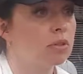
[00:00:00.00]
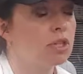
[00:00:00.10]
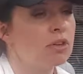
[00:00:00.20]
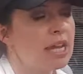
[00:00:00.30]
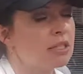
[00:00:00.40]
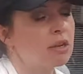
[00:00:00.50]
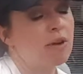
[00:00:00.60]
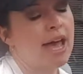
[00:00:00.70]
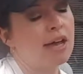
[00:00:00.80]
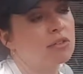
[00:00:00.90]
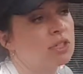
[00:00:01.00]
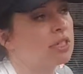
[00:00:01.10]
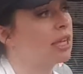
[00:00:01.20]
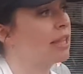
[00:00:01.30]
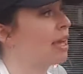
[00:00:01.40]
do you guys know how
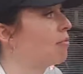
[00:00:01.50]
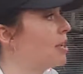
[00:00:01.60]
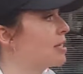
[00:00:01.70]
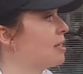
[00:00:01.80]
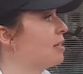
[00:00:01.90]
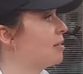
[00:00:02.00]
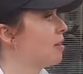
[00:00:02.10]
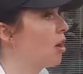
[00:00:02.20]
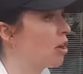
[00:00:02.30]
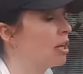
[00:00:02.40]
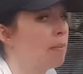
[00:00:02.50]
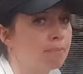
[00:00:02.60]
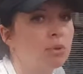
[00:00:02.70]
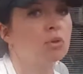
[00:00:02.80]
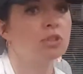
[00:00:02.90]
to get that rusted on
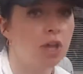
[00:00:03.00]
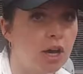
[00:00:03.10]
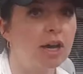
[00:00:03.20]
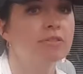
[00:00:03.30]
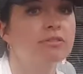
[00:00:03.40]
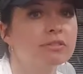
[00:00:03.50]
bolt off?